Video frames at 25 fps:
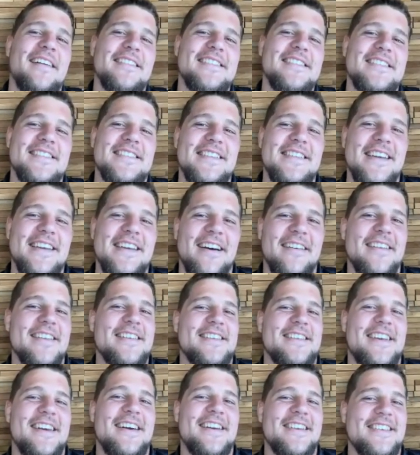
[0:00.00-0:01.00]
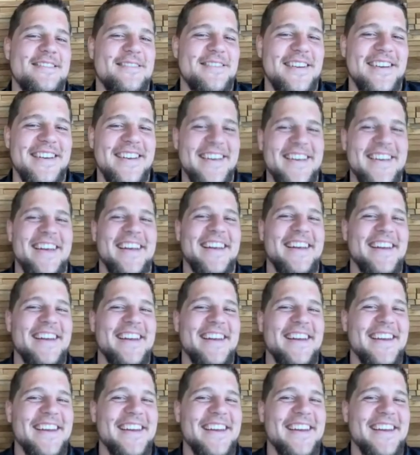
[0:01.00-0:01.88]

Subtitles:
just see how this goes. But